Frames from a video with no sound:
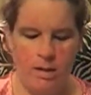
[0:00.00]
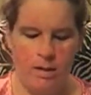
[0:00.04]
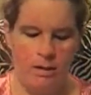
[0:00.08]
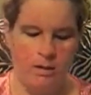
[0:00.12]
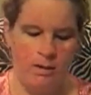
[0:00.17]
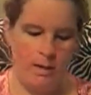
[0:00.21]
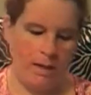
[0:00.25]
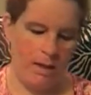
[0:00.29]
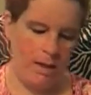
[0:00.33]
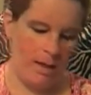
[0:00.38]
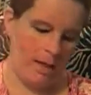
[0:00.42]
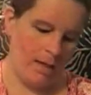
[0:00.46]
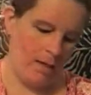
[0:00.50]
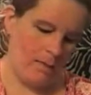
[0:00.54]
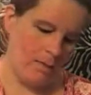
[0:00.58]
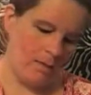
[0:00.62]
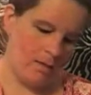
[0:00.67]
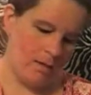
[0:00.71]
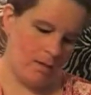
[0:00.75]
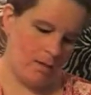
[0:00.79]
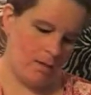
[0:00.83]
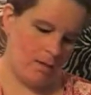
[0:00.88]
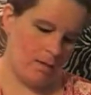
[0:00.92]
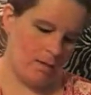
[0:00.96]
They came
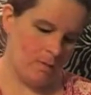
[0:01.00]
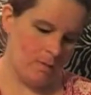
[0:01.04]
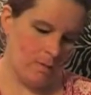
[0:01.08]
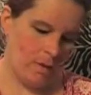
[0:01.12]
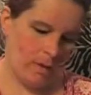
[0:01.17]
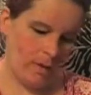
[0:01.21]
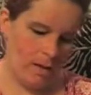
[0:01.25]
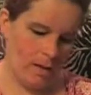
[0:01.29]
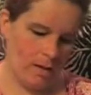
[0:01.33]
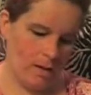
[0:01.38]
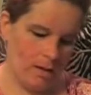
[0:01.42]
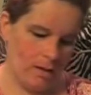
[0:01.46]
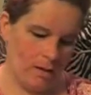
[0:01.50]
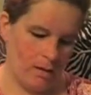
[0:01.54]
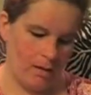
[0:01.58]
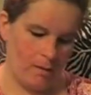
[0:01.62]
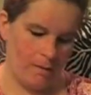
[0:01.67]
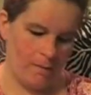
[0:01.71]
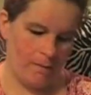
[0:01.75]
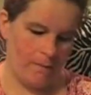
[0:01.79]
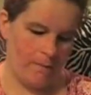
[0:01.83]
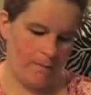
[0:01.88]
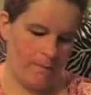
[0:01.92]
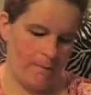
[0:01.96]
in this week.
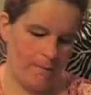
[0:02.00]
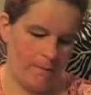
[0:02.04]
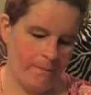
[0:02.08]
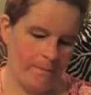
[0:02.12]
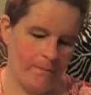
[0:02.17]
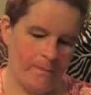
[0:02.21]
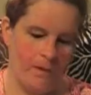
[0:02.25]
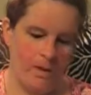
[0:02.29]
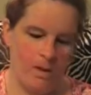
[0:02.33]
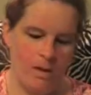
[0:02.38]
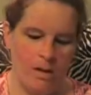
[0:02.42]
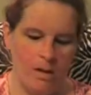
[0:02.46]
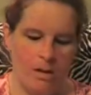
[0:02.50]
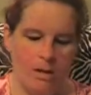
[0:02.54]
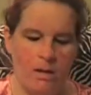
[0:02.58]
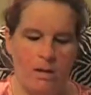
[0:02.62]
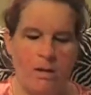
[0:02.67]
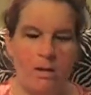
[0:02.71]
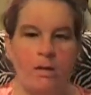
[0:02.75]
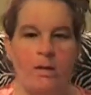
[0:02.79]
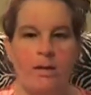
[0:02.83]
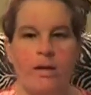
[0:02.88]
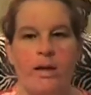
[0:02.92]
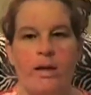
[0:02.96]

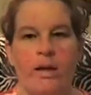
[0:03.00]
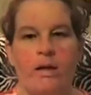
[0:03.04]
They,